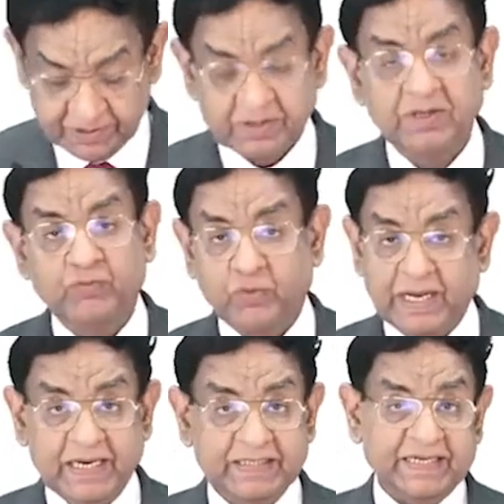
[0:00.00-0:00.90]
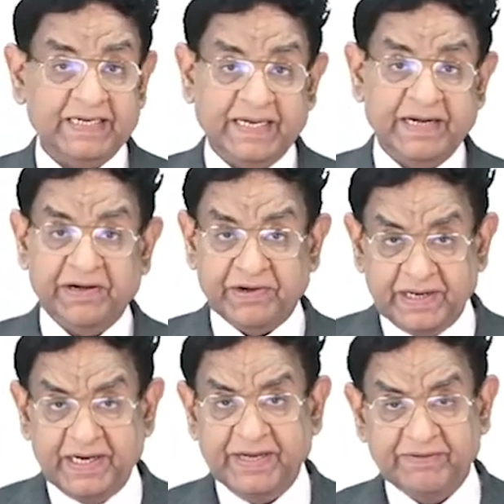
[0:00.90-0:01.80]
Well, that can
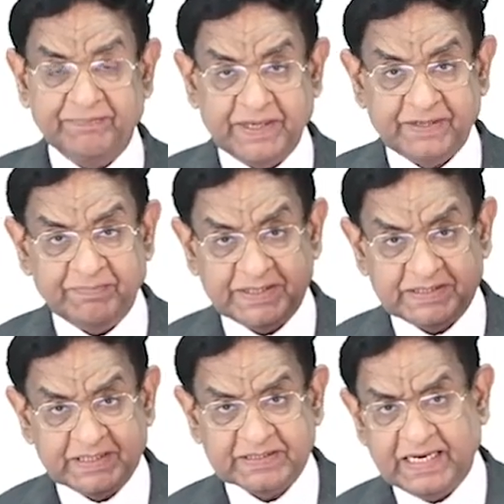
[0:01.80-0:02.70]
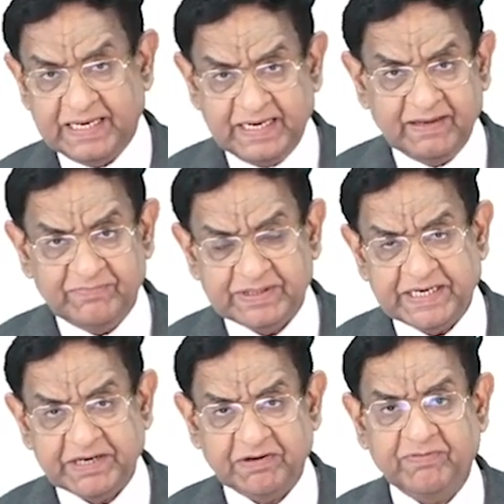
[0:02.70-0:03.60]
really, if the patient may just end up with
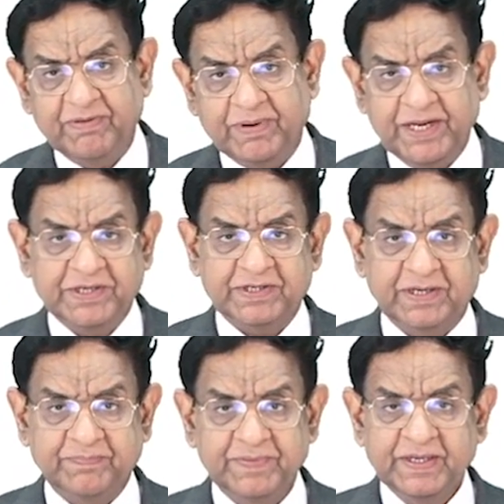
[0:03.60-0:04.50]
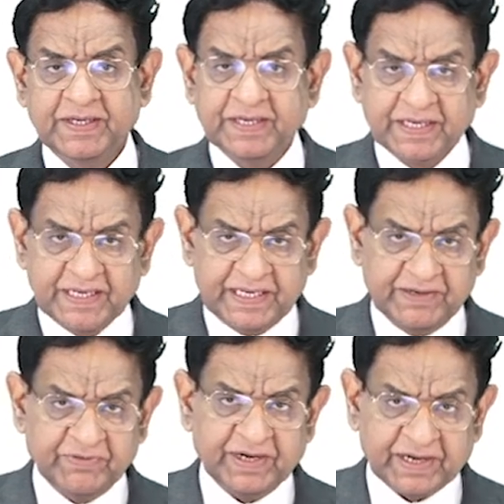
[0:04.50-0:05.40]
atrial fibrillation,
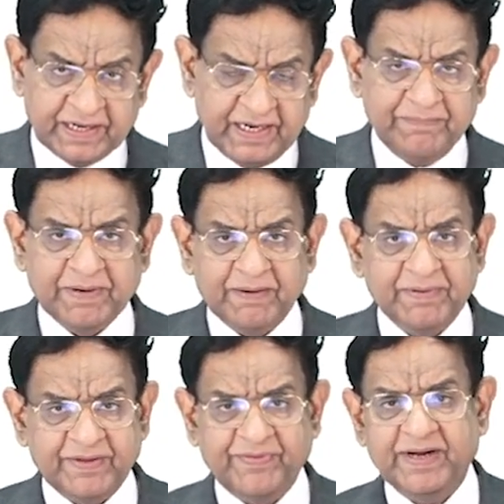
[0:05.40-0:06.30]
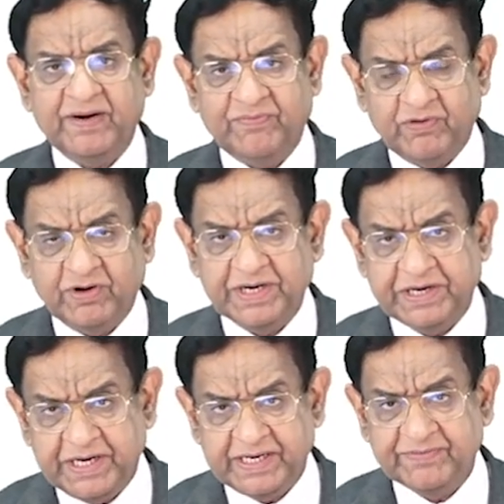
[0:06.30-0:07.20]
it will really become difficult for a
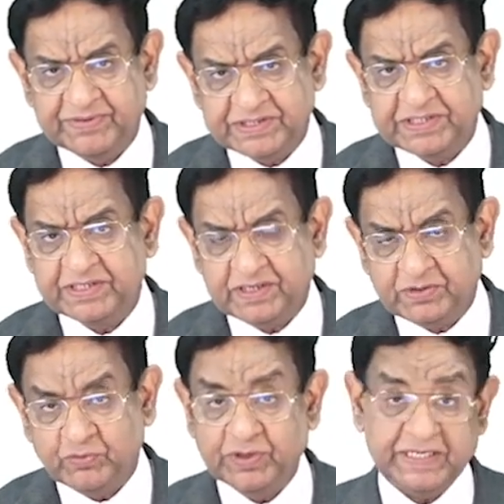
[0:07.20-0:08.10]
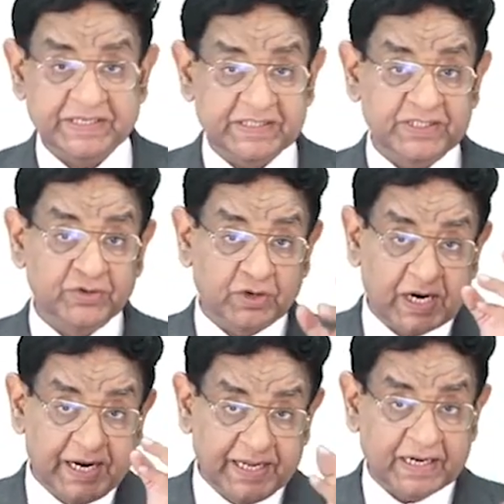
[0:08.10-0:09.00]
treating physician to whether it's due to
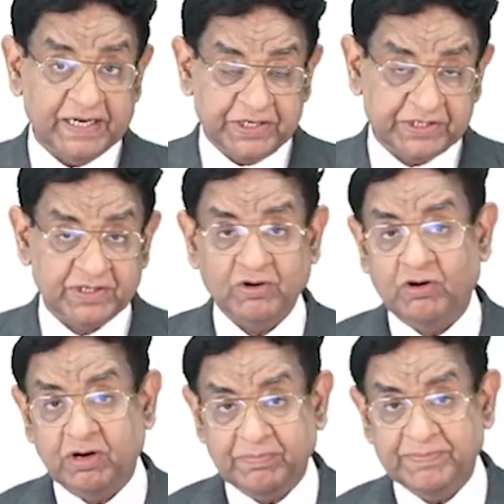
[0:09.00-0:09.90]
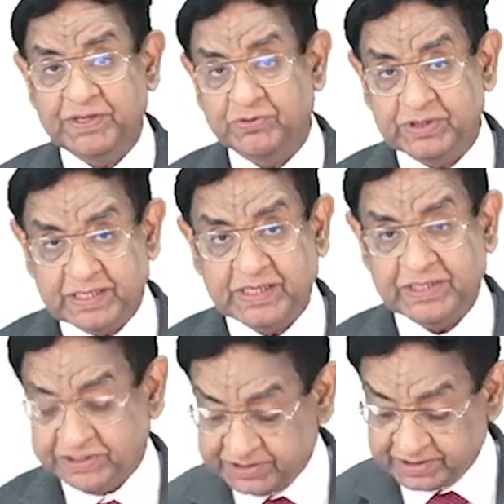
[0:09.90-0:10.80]
cardiac condition or maybe due to other
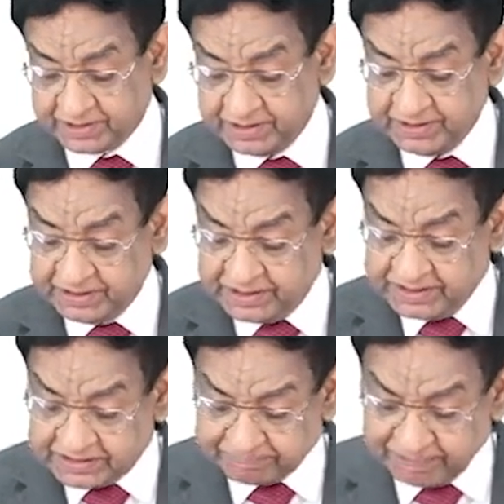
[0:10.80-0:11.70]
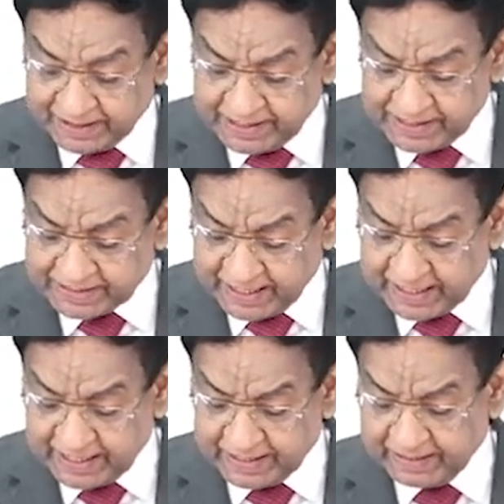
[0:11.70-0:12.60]
condition, especially in the
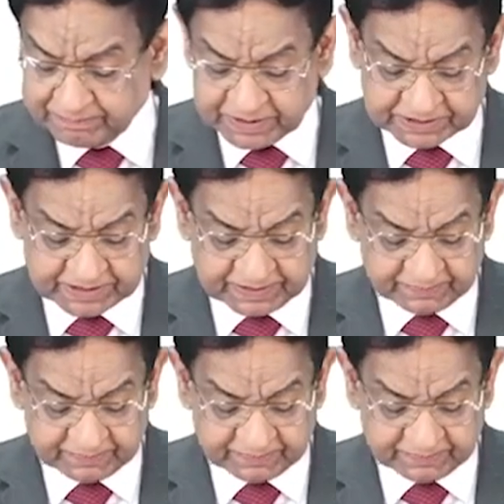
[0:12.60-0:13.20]
elderly person.